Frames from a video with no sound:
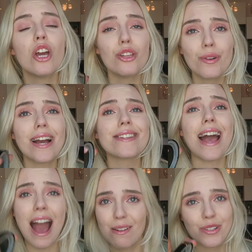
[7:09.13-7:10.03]
You guys
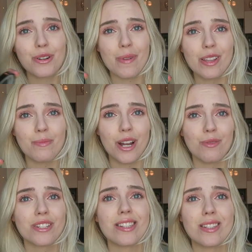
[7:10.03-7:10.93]
have to go to Bath and Body
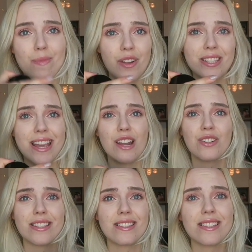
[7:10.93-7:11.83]
Works and smell this candle,
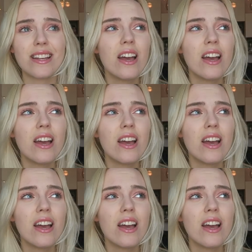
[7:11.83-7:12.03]
because